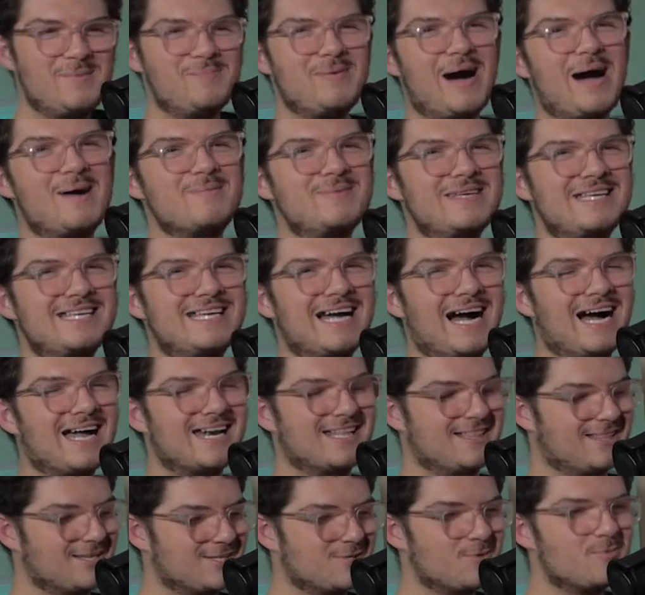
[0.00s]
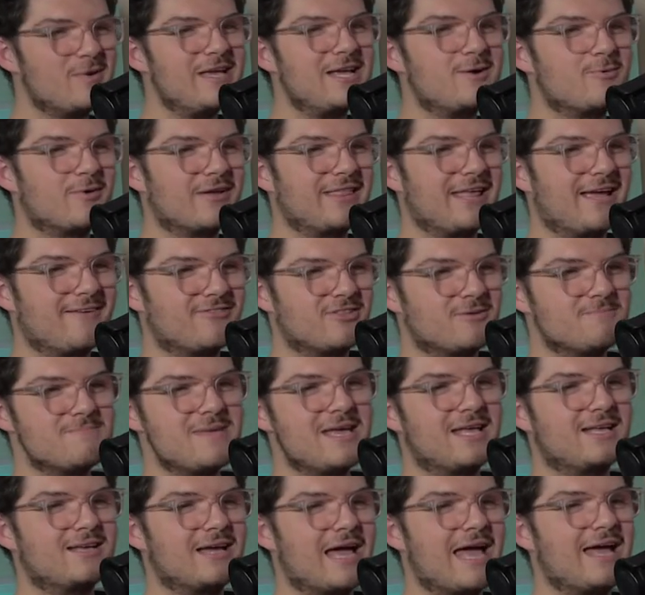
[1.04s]
it. Bobby got it. There's a week where they have to
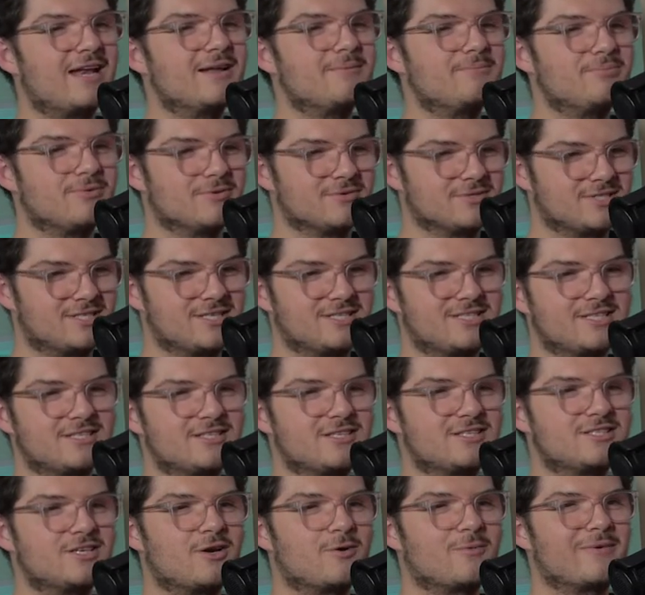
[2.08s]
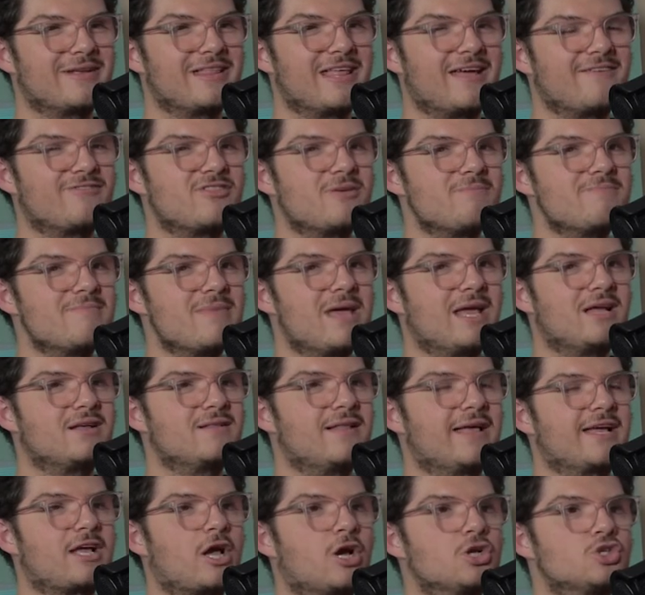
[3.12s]
make edibles. There's a yeah. dessert where they have to make
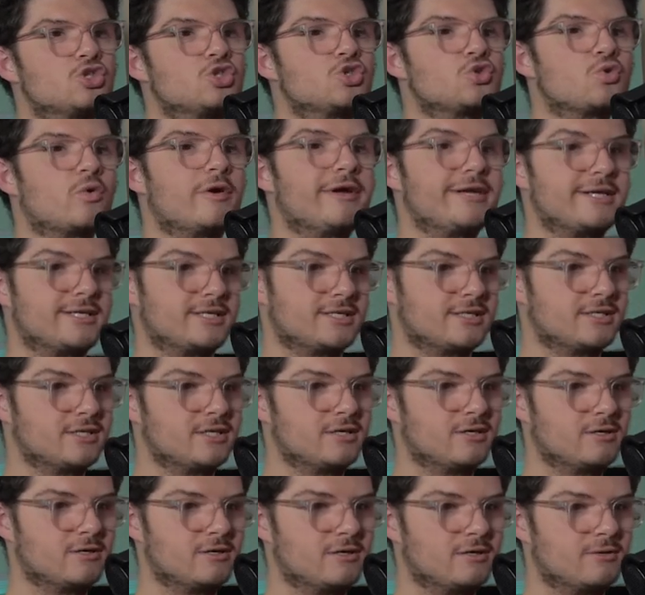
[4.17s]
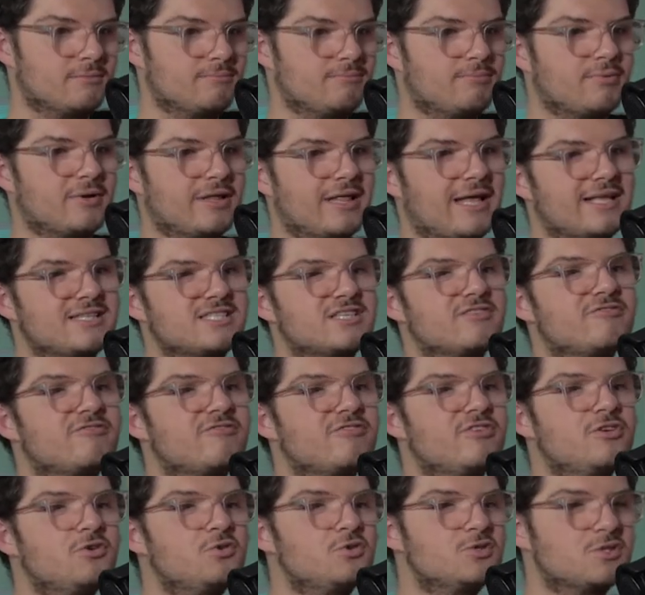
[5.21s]
like a drink, but that's
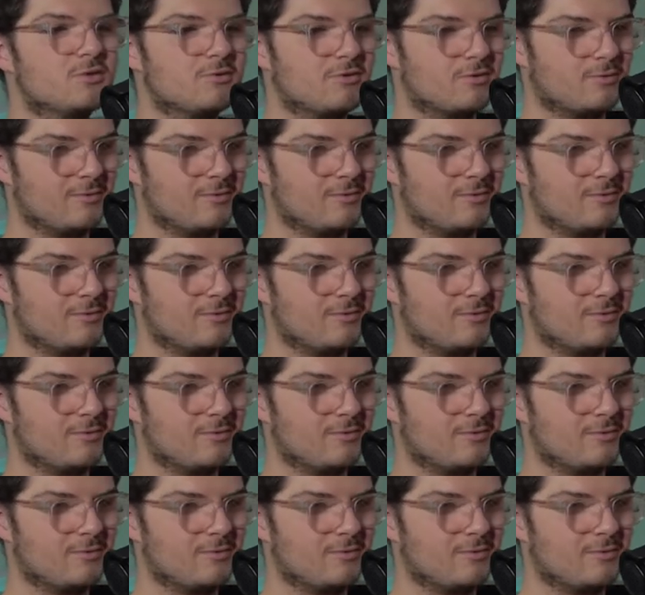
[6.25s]
infused with